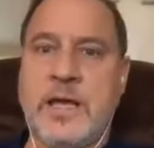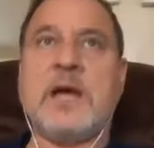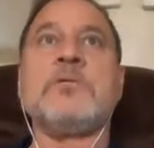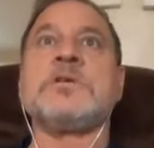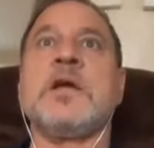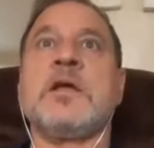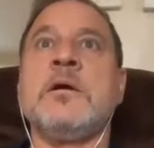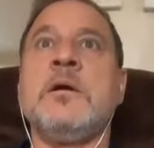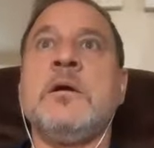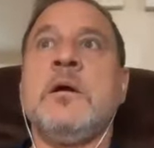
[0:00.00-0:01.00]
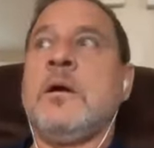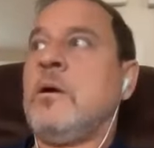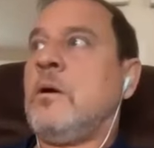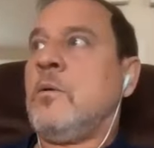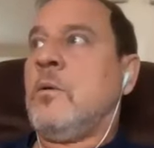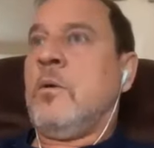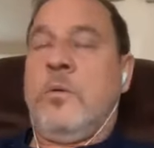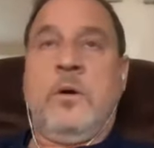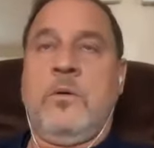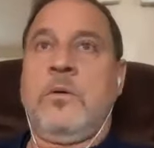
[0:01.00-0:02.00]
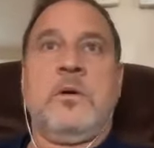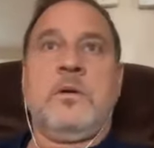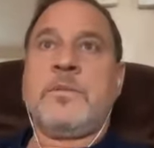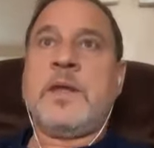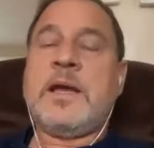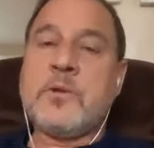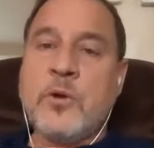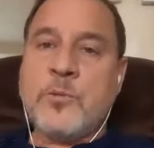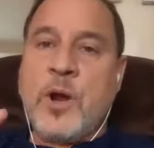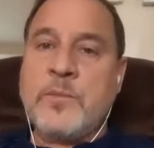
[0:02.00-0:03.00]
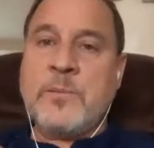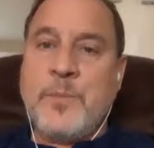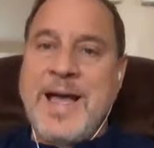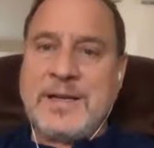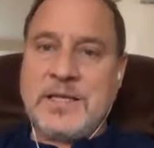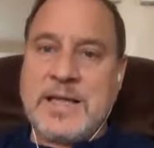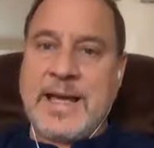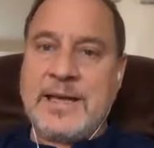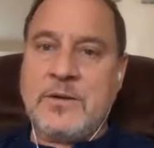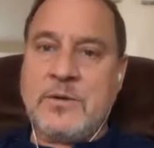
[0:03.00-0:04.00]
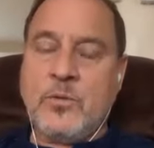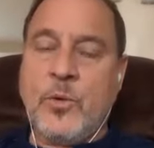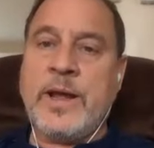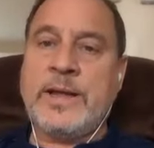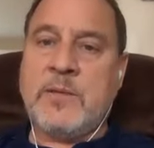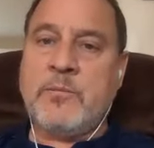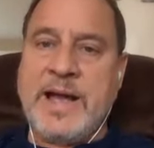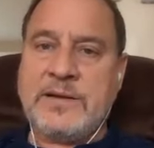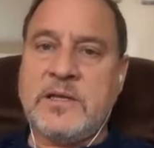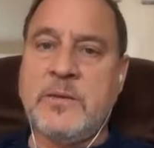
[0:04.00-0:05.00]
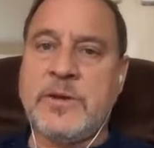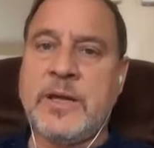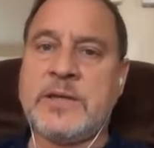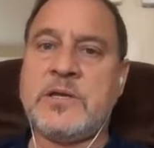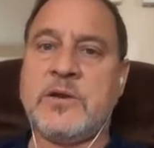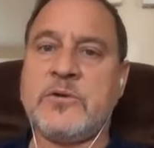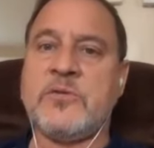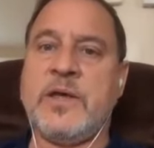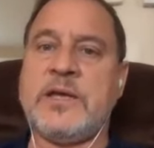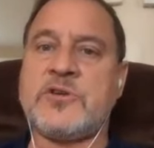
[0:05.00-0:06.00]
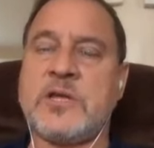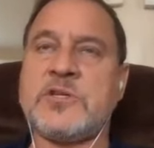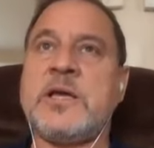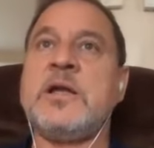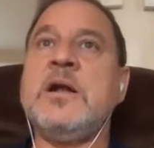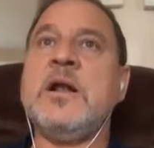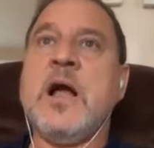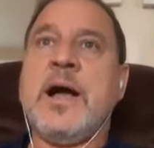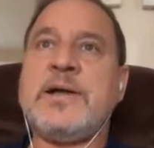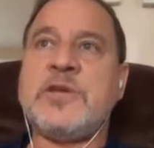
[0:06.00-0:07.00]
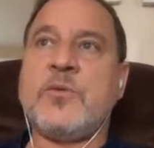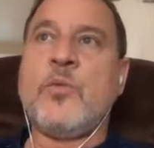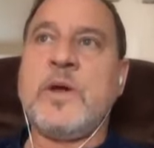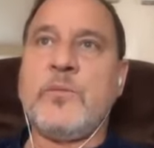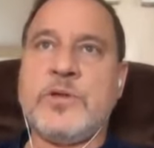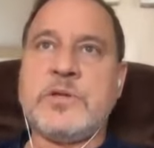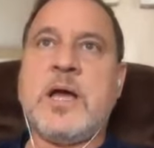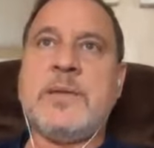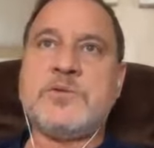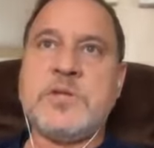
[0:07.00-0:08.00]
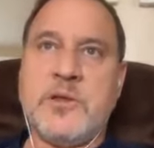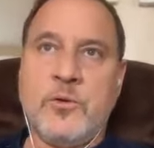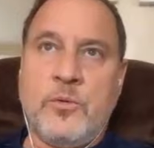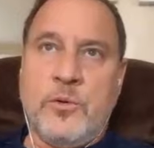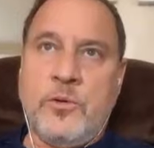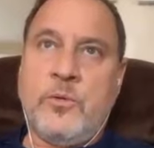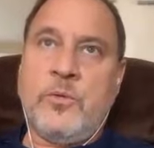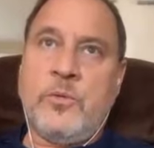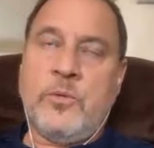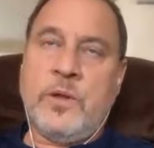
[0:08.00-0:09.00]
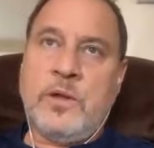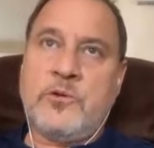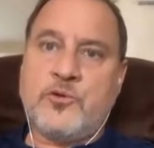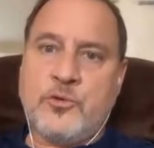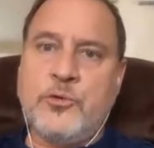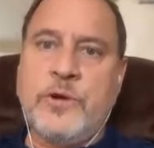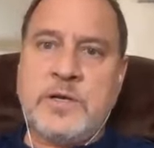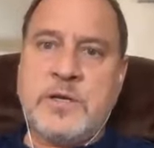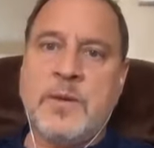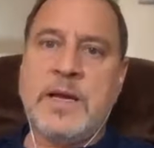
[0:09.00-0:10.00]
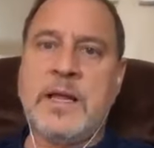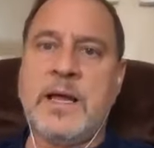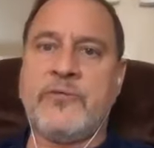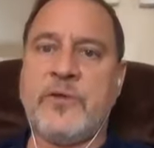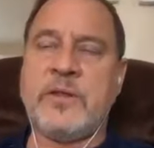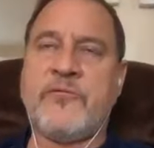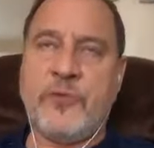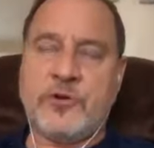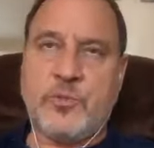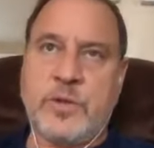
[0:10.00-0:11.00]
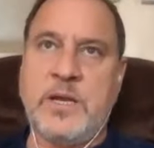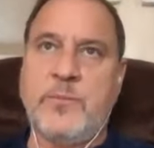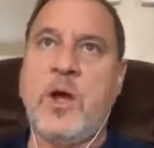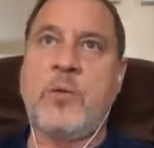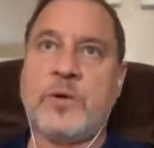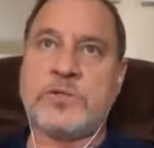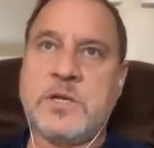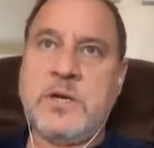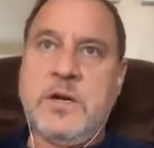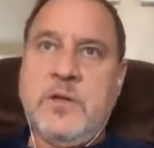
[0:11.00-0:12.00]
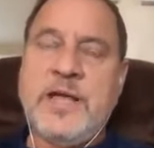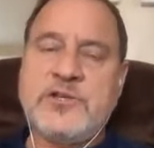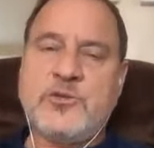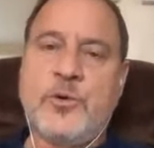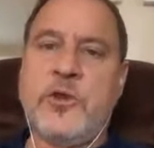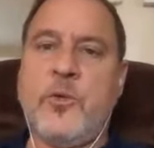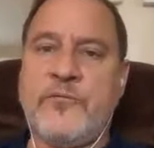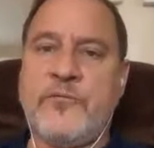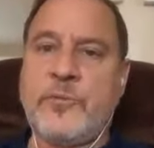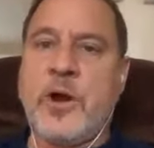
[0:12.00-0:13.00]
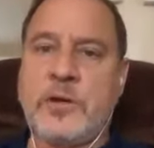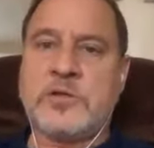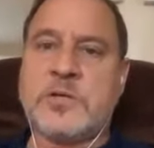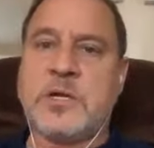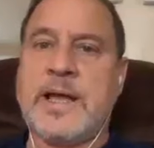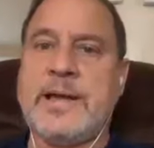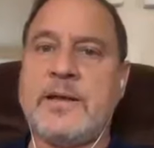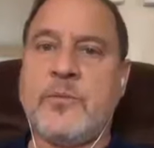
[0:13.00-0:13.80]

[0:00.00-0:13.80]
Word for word: And I was like, whoa. And the Lord brought me back to that when I came back to him at 19 years of age, because I, I said, when were the times that you you intruded into my life? And the first one he brought was that's when you went from darkness to light.